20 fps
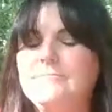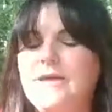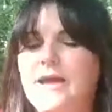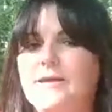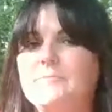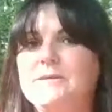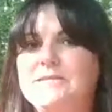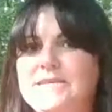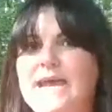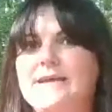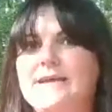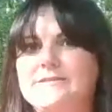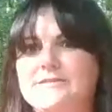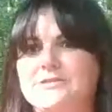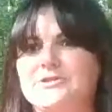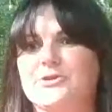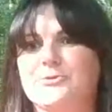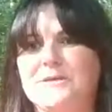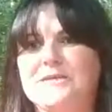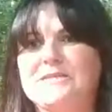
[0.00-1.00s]
a
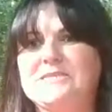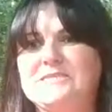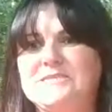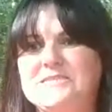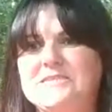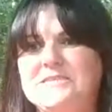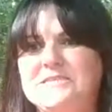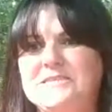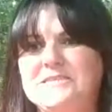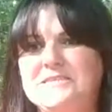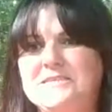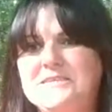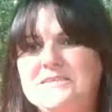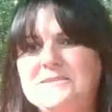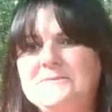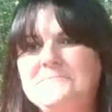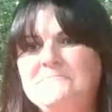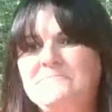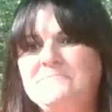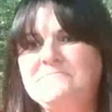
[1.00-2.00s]
taxidermist.
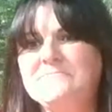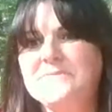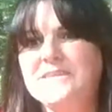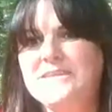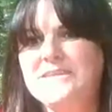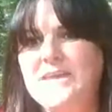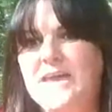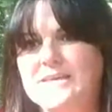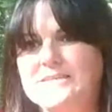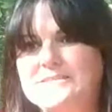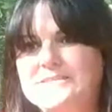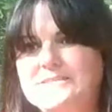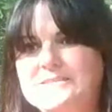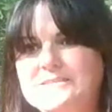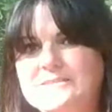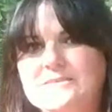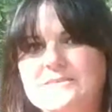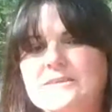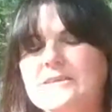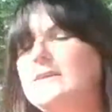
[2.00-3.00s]

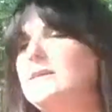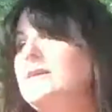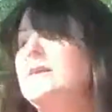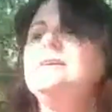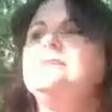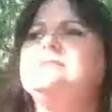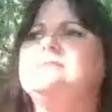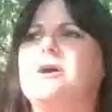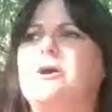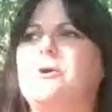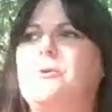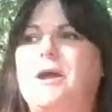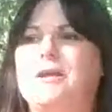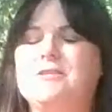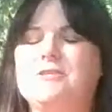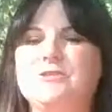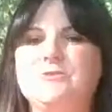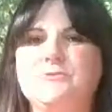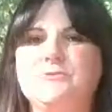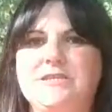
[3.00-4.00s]
Yes. So I
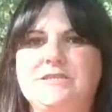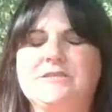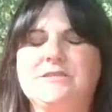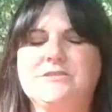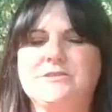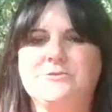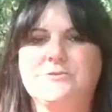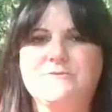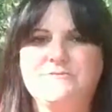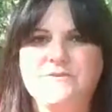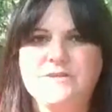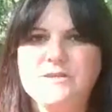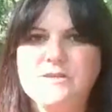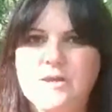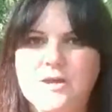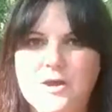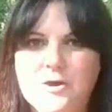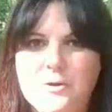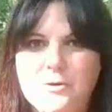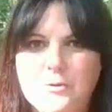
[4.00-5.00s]
do need to do a
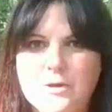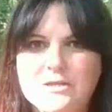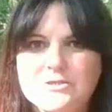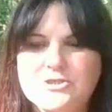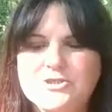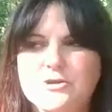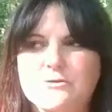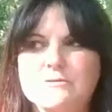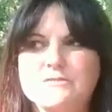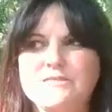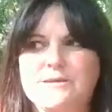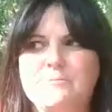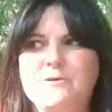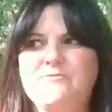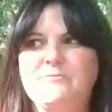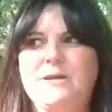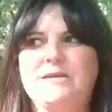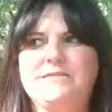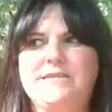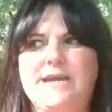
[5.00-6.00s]
video and show some
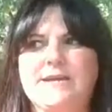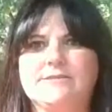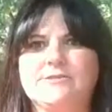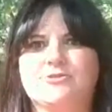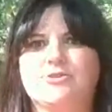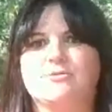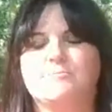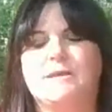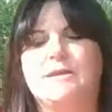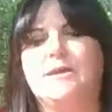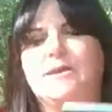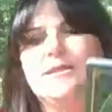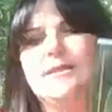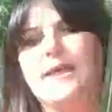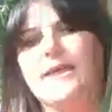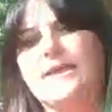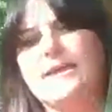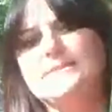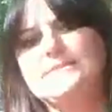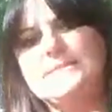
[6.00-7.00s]
of my taxidermy. And
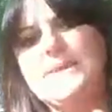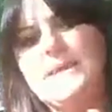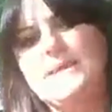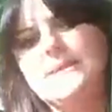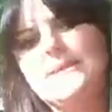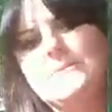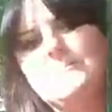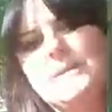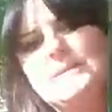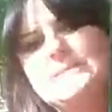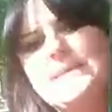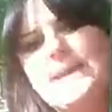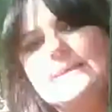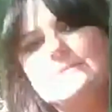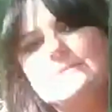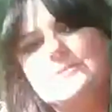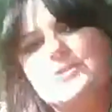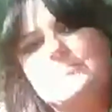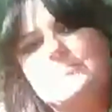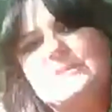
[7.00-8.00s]
like I said, in my
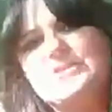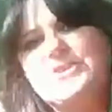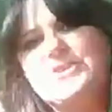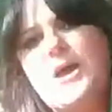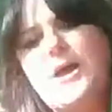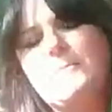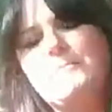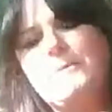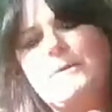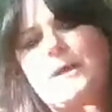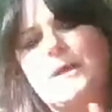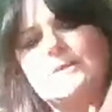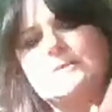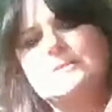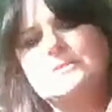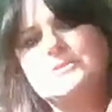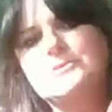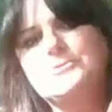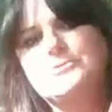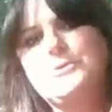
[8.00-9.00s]
taxidermy shop, I
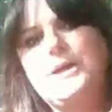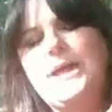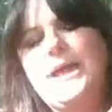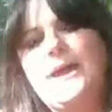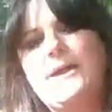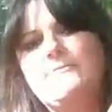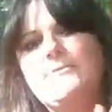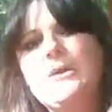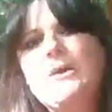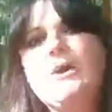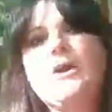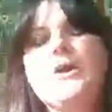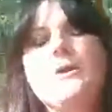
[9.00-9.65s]
do have